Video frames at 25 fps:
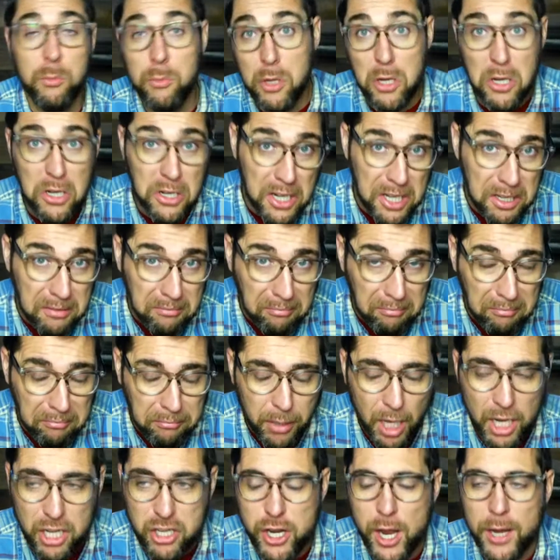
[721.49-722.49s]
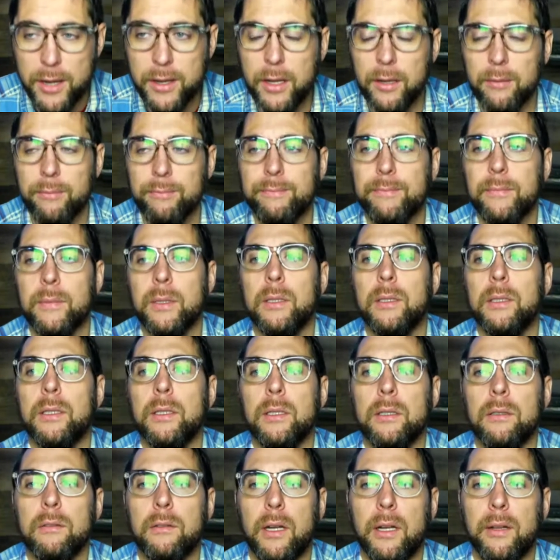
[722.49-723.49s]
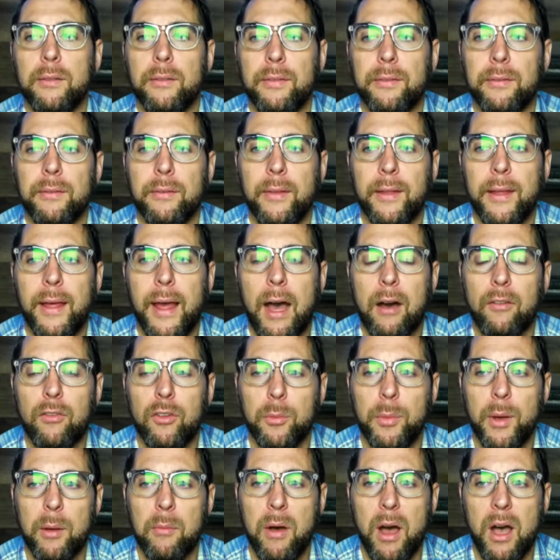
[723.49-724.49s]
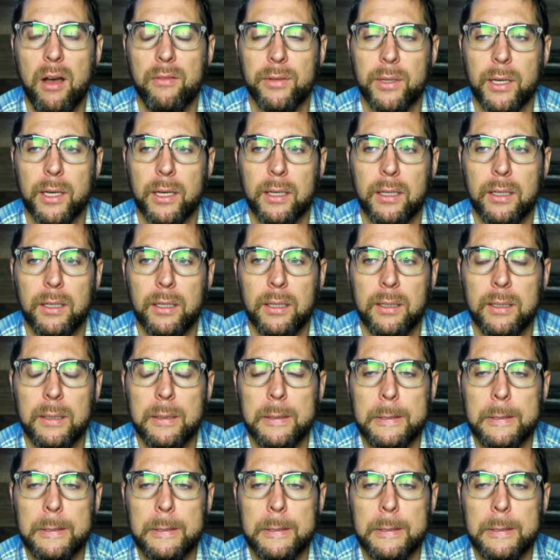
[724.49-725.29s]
community agenda, right? The Alphabet Mafia.